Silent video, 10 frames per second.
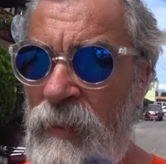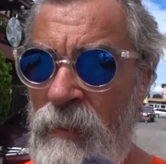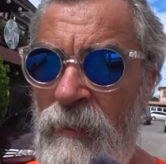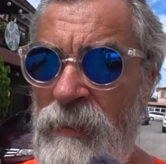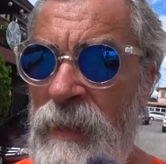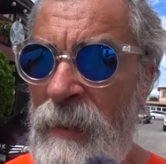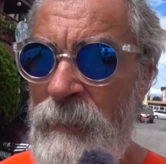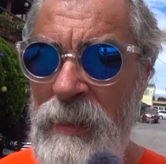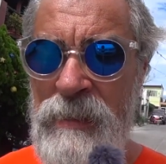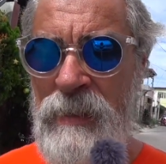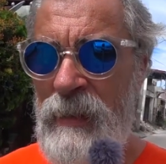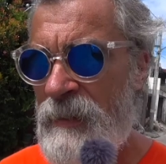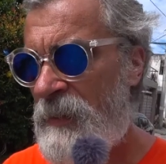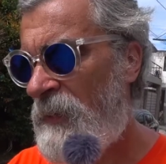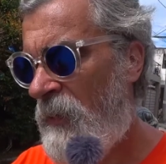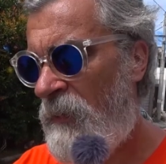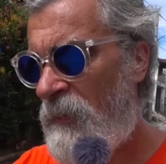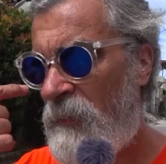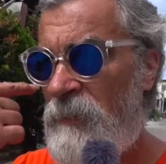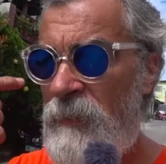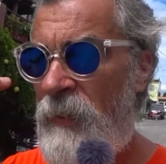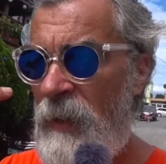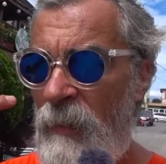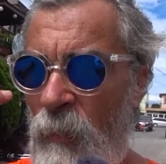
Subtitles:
long time. They stick this long thing